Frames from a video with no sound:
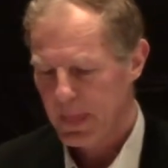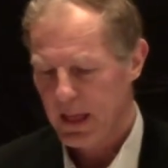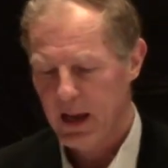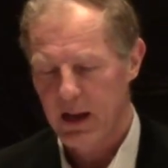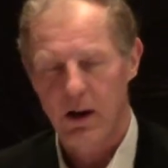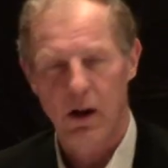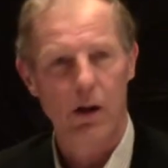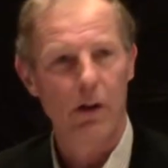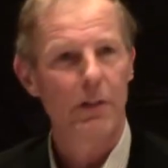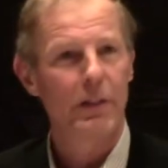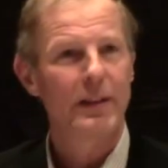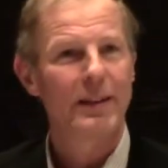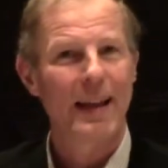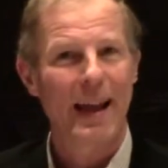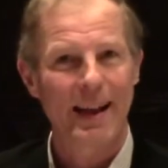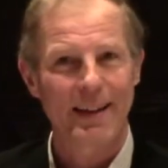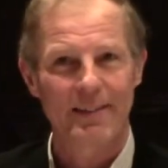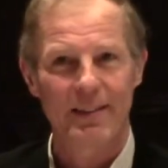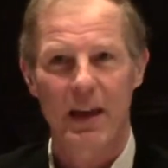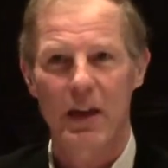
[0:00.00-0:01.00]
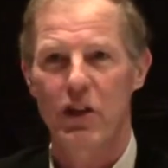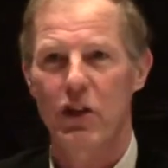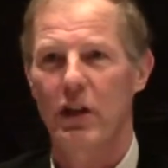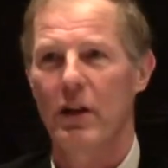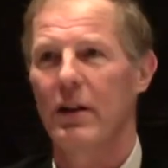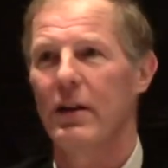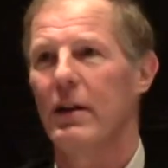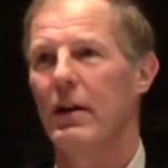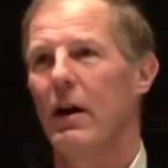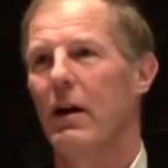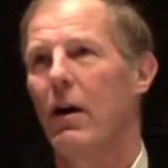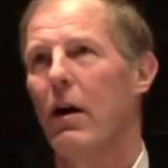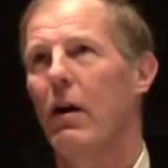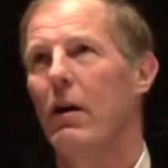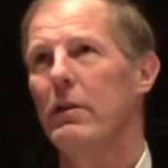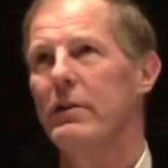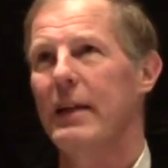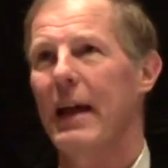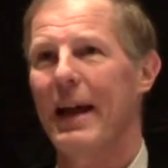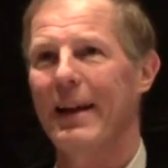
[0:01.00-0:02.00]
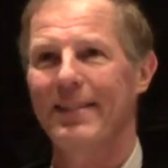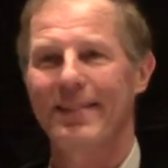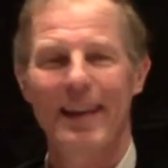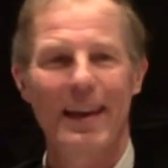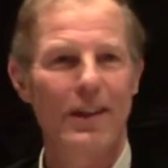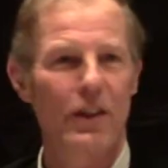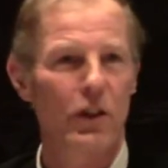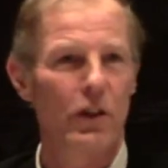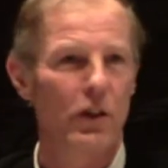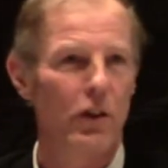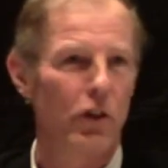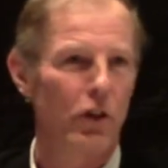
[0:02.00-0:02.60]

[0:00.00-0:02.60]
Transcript: And all the taxation, all taxation